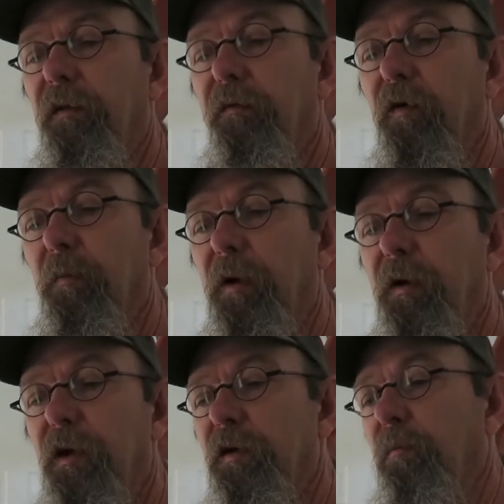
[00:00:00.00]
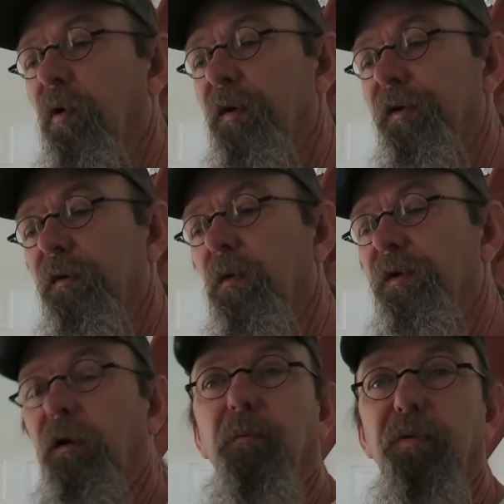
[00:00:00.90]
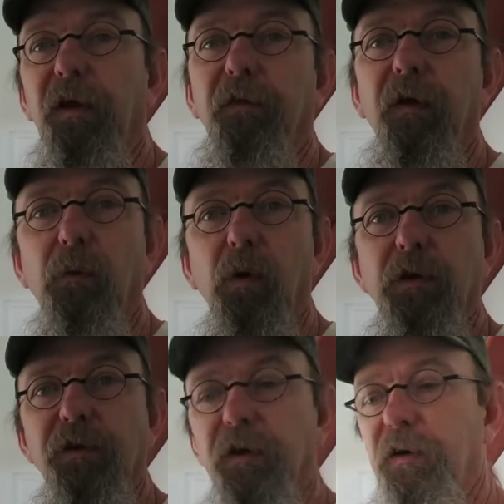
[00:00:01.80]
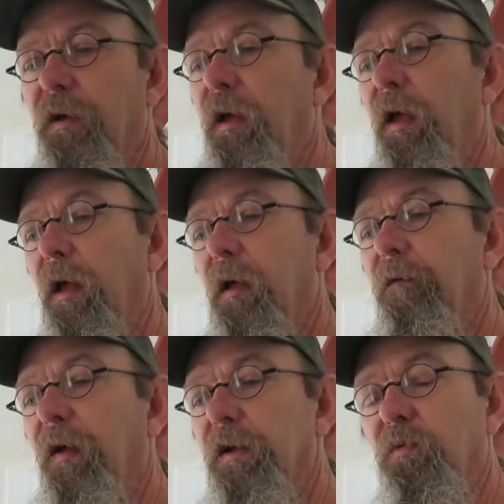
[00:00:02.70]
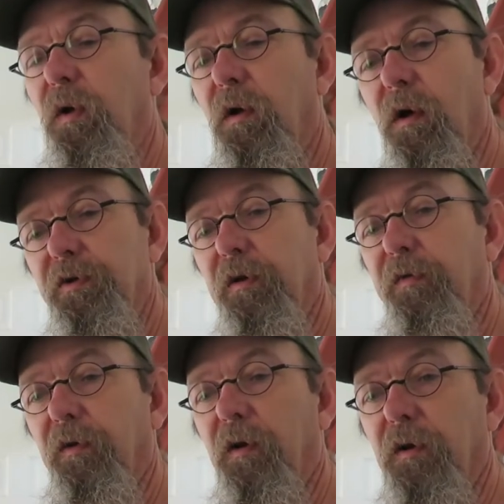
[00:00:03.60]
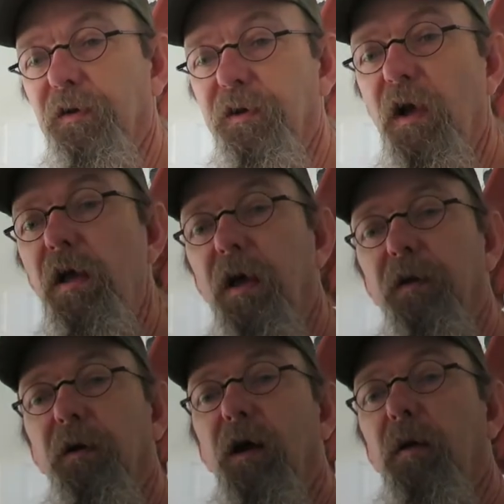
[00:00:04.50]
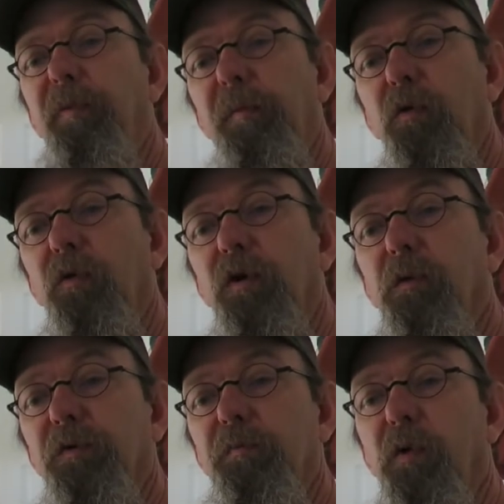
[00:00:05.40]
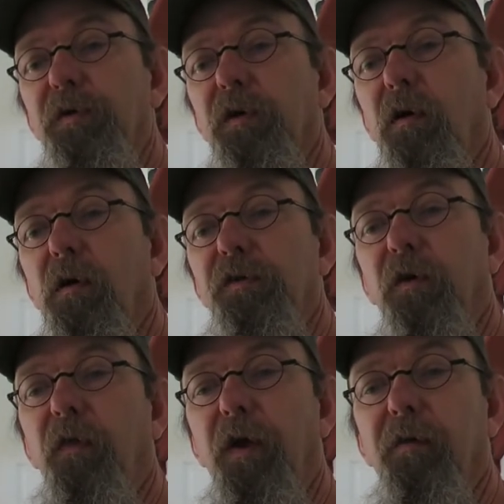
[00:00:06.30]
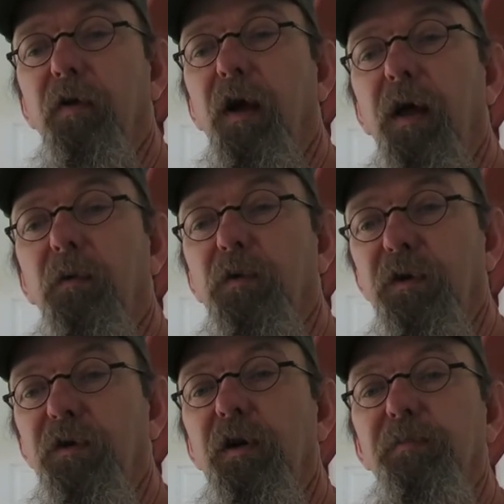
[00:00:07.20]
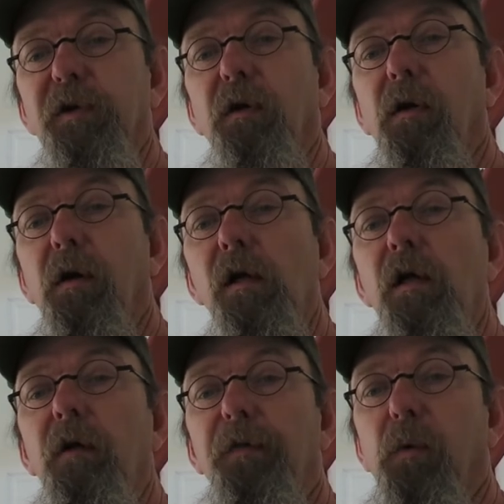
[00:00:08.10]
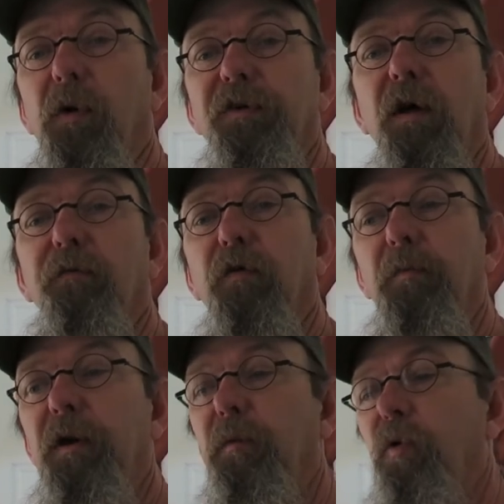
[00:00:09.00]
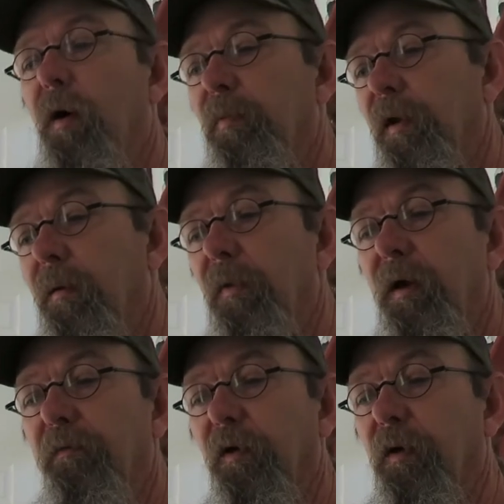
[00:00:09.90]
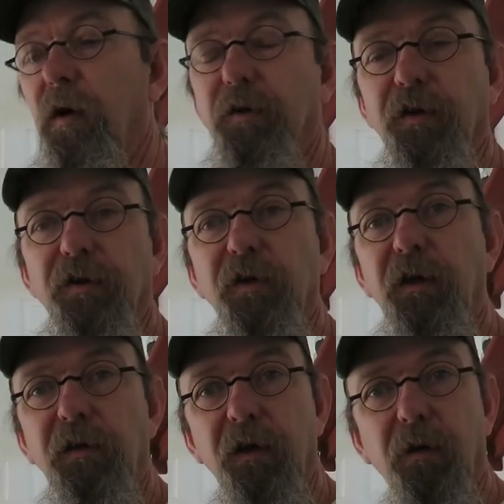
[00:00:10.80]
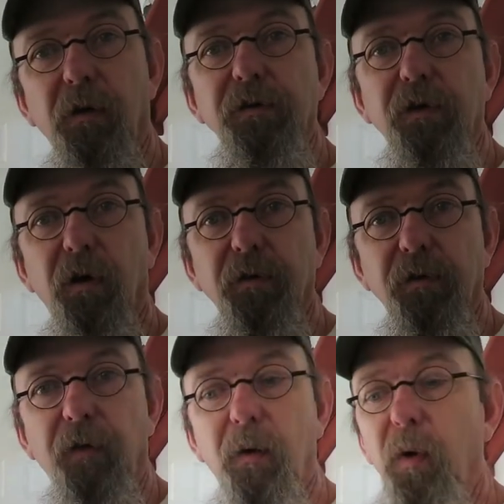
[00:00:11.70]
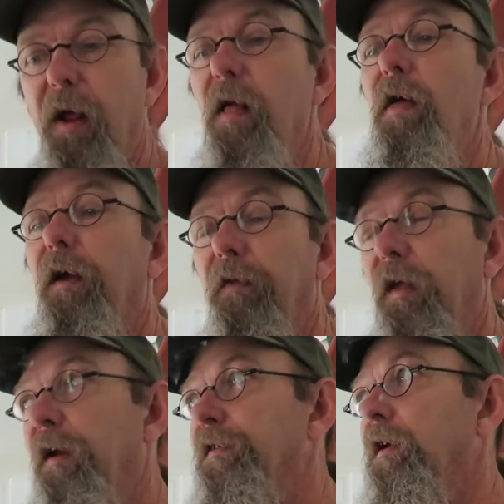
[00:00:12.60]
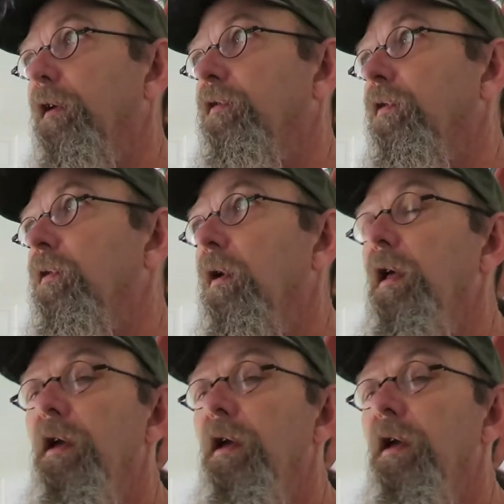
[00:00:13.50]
the fermentation process wasn't complete. They rushed it, and that's what caused you to feel nauseous. And a lot of people who don't smoke cigars, all they ever had was a cheap cigar that was not fermented properly and made them feel nauseous, so they think all cigars are that way, and that is not true.